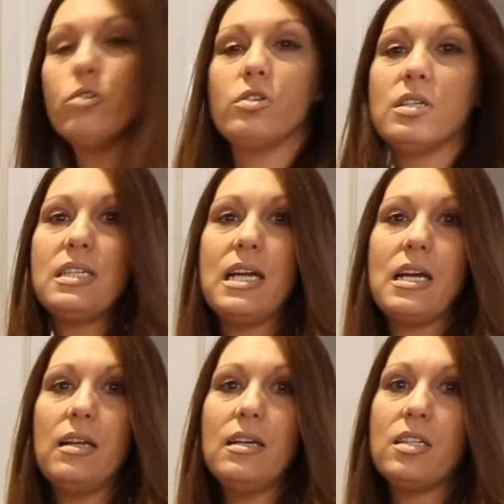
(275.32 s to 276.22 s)
used to seeing
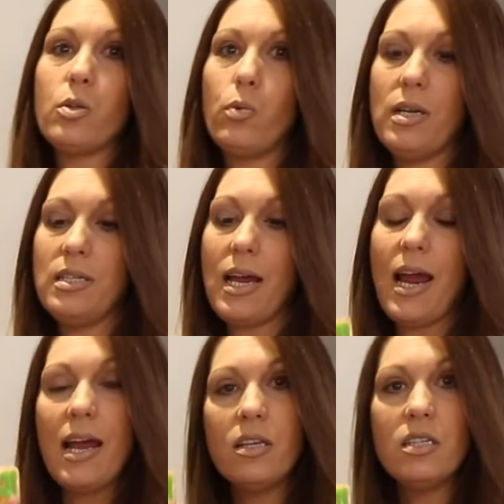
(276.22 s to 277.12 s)
this. So when I say,
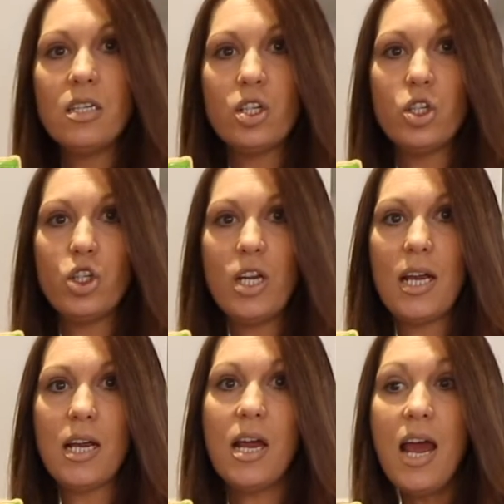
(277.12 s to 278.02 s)
hey, this is a
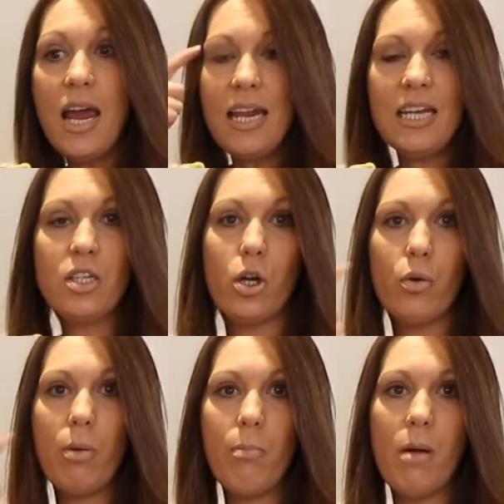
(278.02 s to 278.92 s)
G, he's going
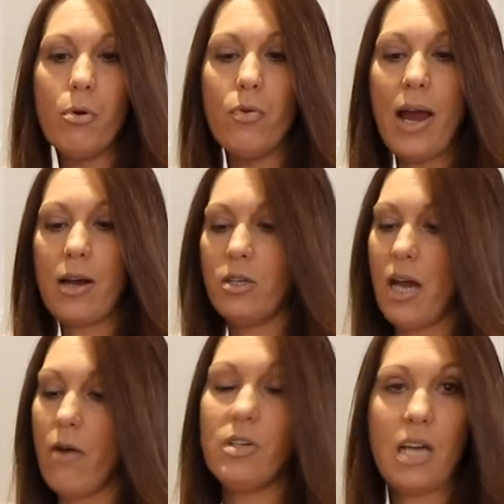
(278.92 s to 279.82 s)
to remember that because
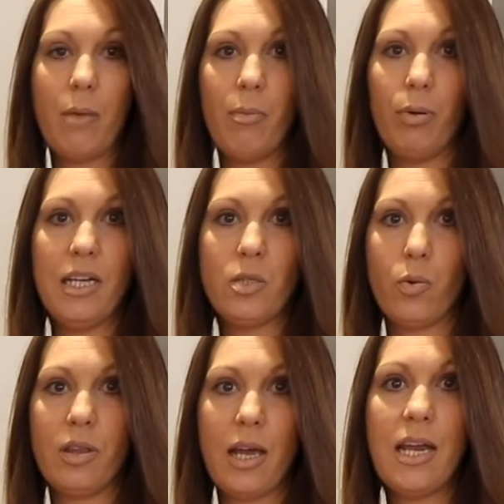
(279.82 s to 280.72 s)
every time he plays
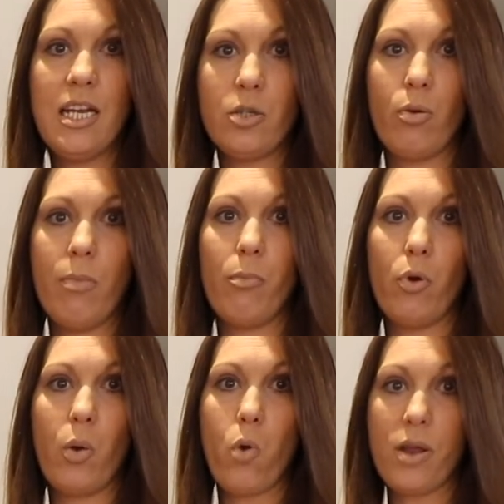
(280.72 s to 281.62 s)
with it, he's
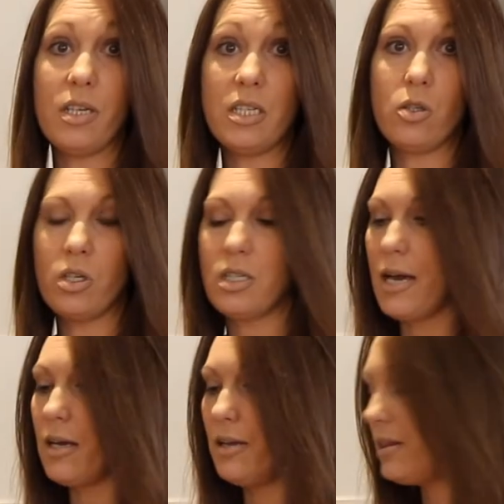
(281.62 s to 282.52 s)
remembering what this looks like and